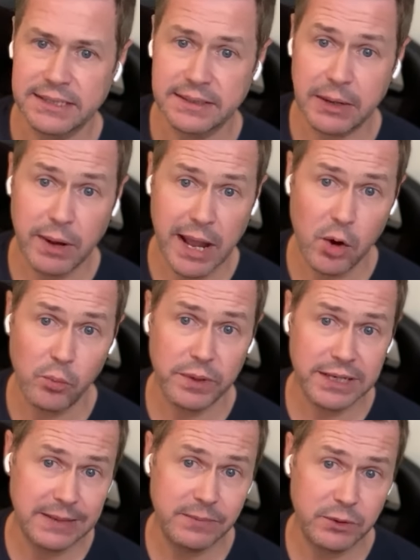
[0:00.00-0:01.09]
that will help
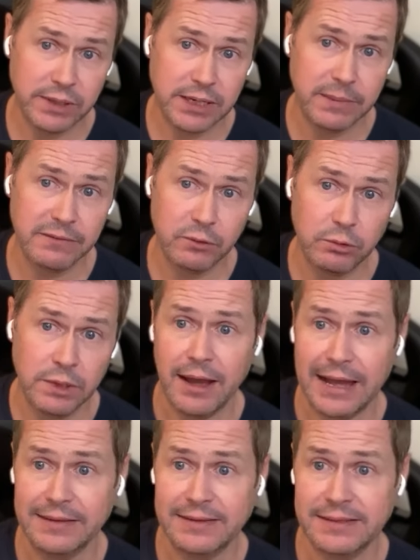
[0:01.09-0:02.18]
keep your income level
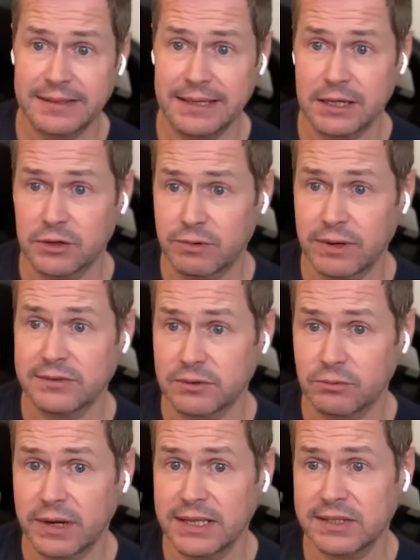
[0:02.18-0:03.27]
at the correct sort of
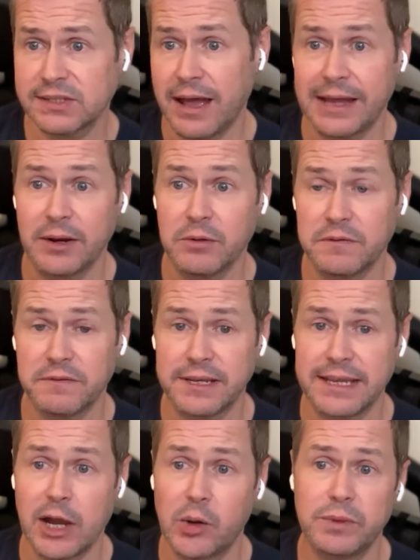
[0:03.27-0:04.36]
rates and
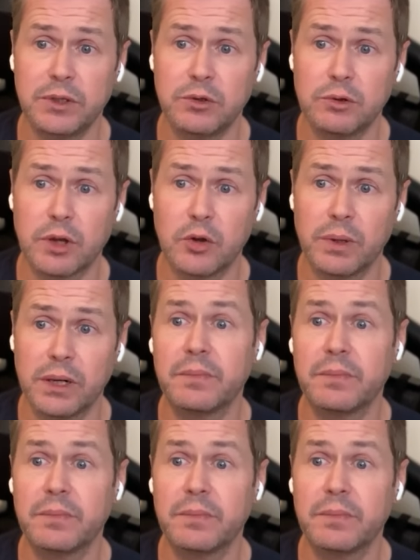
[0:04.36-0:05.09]
hopefully help you go